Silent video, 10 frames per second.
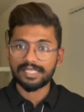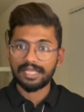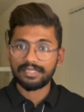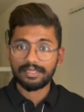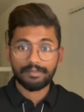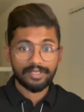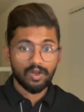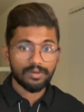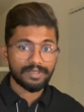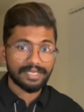and they may
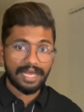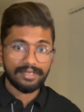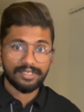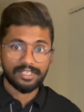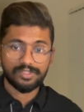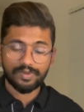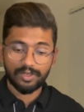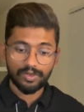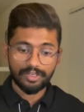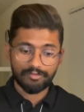not be the candidates we are
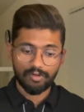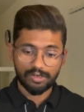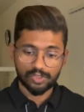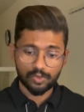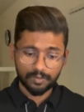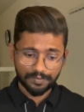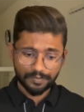looking for. So